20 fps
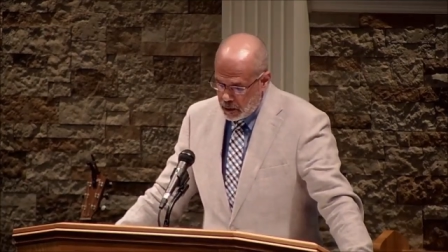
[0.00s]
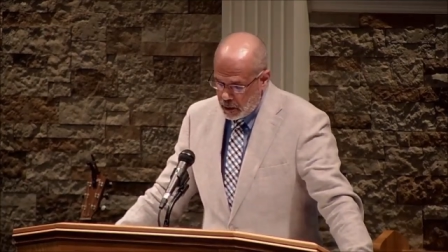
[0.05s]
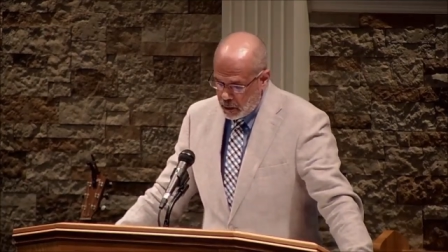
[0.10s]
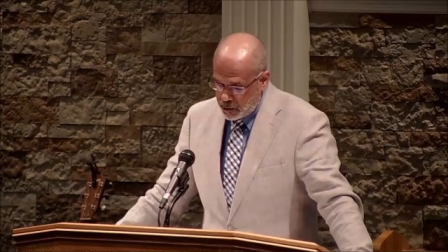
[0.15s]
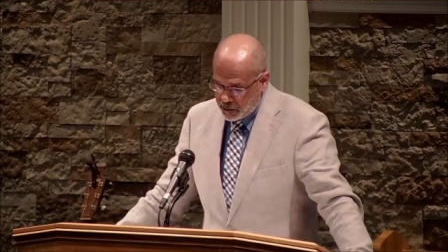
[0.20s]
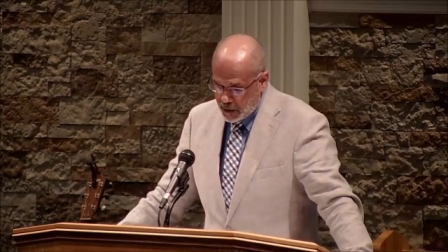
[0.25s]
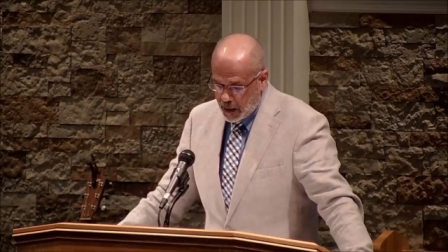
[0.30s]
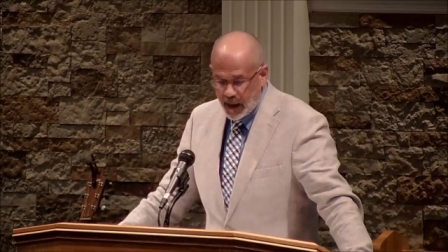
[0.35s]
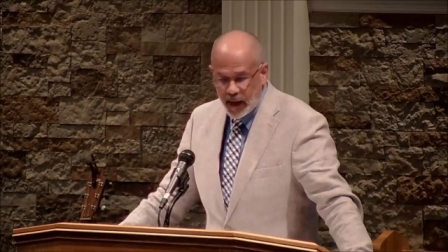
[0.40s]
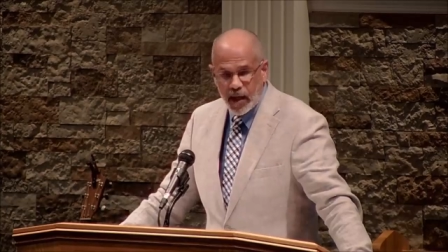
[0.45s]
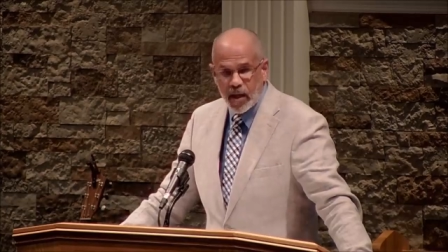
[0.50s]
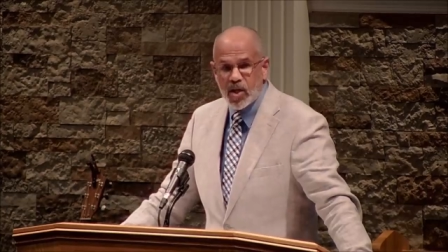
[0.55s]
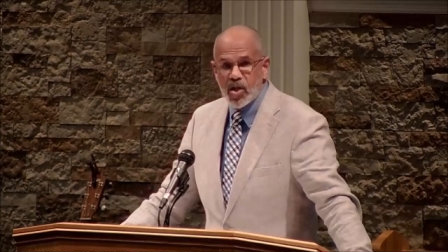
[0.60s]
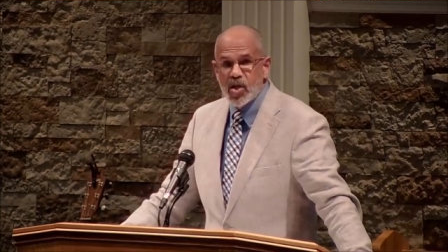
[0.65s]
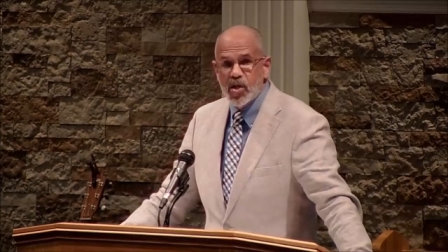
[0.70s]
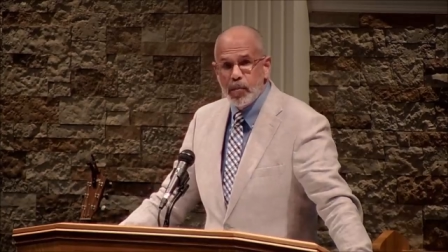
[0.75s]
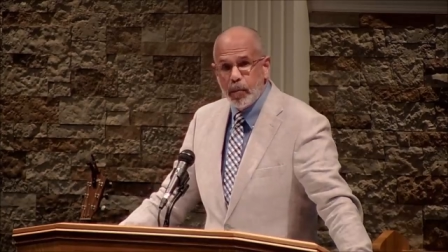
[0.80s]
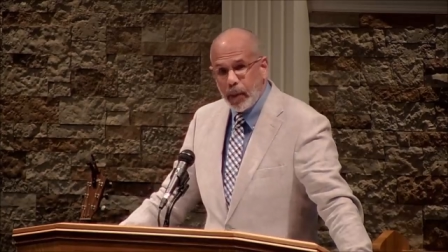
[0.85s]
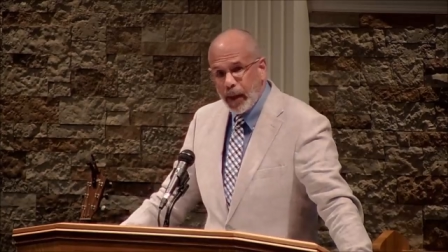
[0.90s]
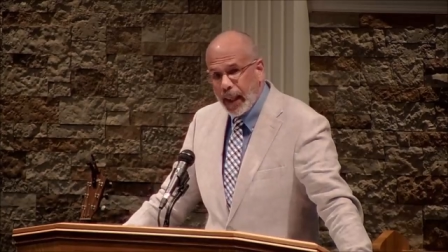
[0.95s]
was I
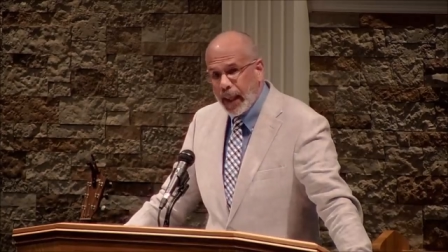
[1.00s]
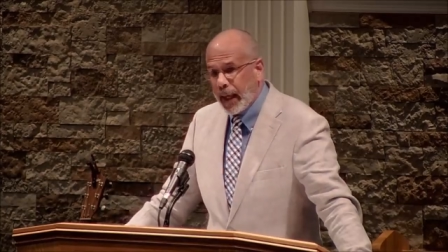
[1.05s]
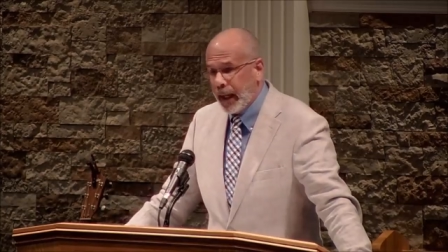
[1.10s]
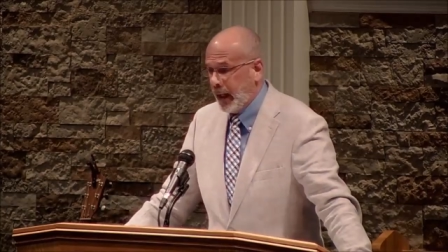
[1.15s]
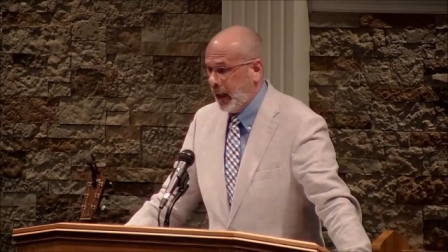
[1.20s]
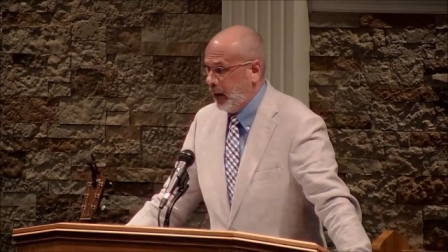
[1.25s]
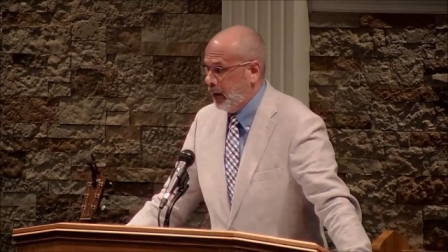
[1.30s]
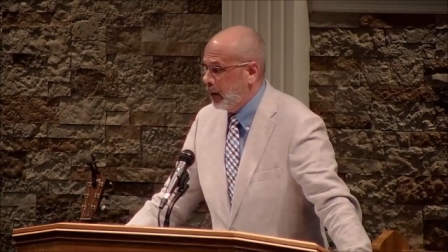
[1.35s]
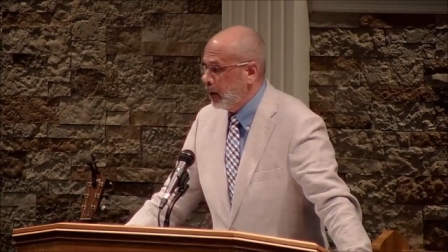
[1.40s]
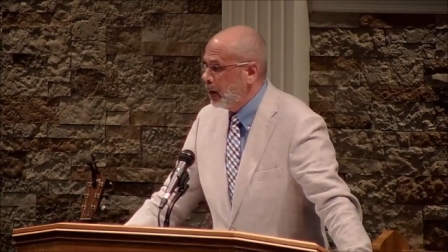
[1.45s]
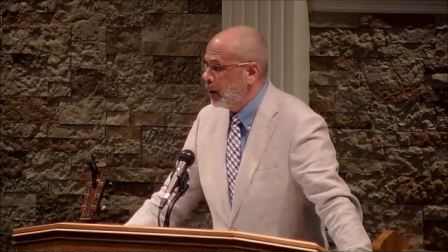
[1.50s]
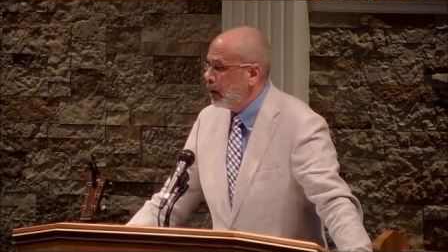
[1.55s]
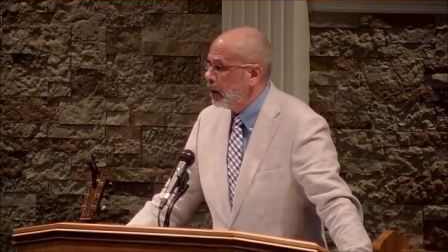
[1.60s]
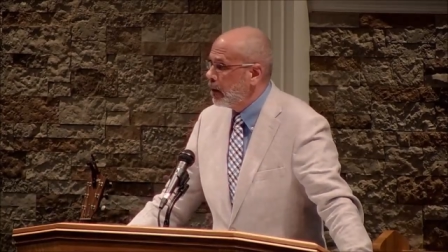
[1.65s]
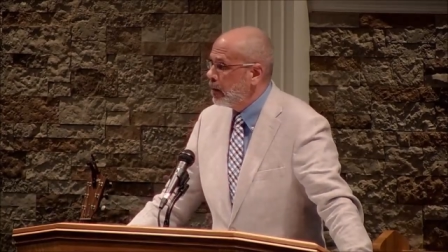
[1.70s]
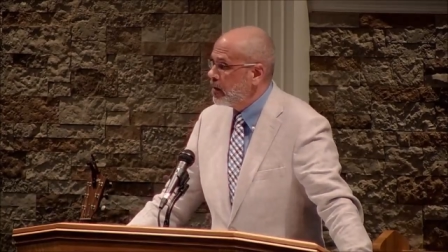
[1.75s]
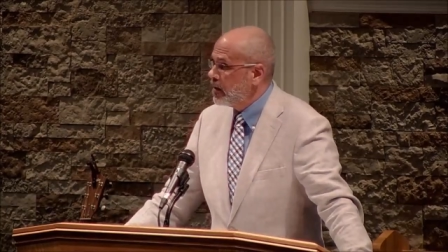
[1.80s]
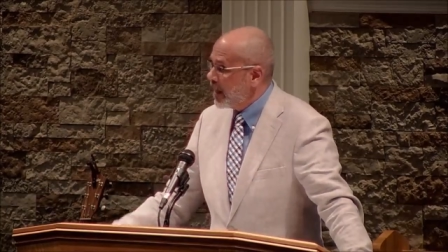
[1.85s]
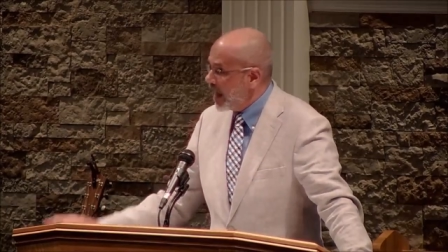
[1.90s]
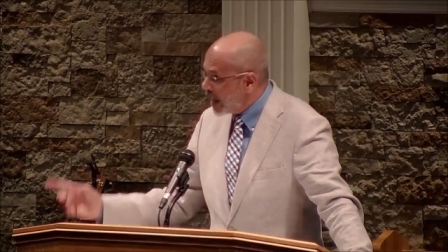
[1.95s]
explained
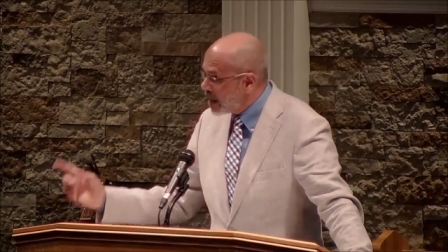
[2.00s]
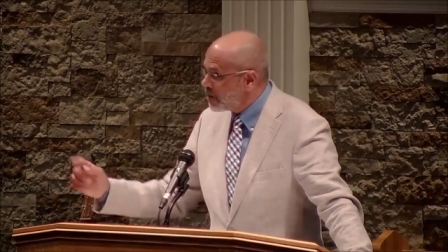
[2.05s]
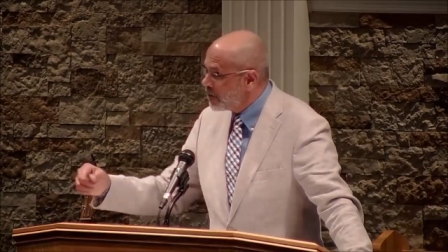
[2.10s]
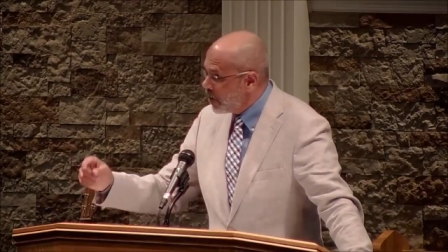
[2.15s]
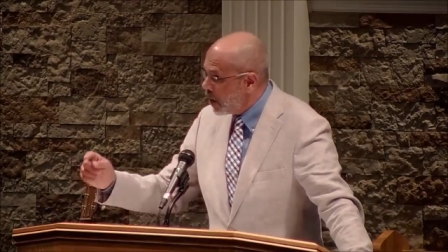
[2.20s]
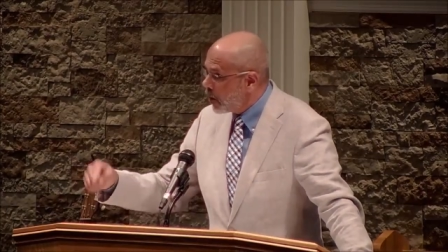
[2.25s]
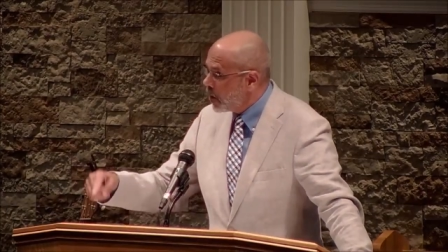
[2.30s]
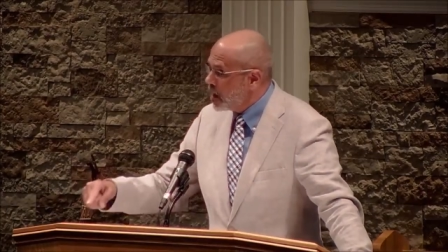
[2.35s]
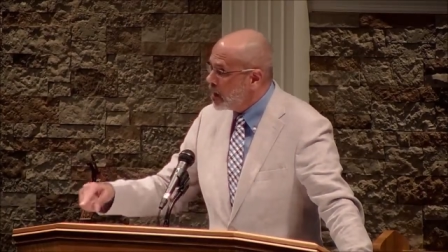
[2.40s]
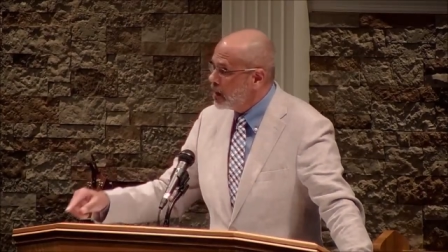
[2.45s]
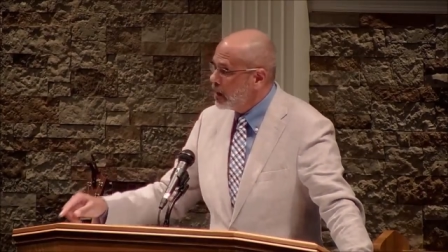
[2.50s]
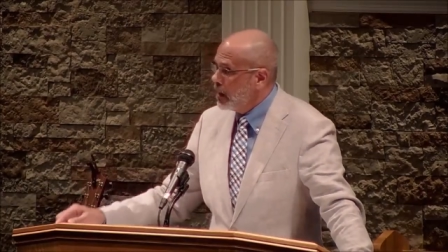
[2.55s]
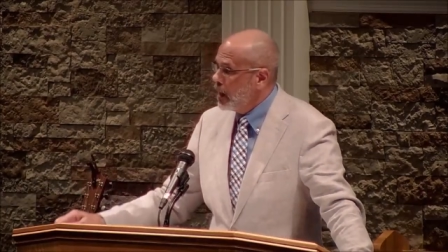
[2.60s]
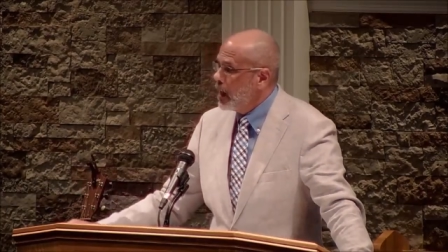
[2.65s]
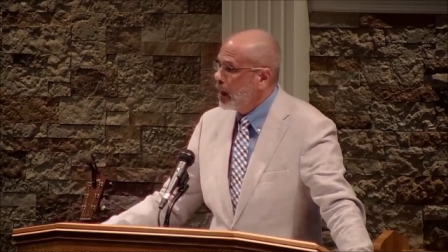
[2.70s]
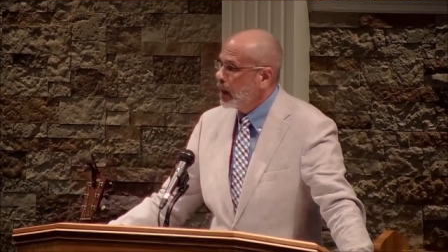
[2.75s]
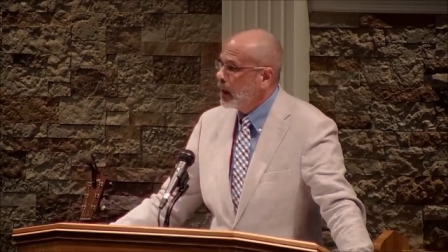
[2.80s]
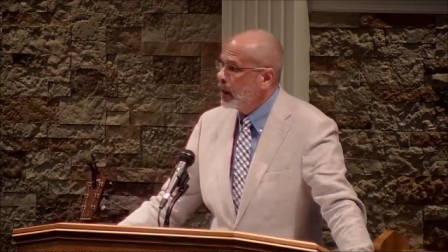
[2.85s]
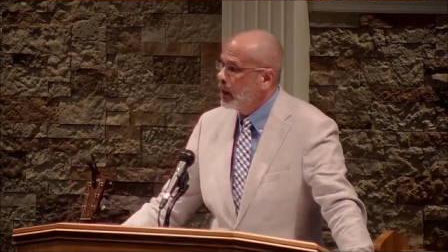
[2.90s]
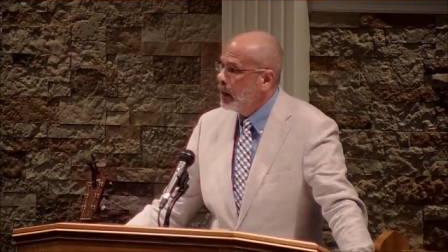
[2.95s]
that very thing.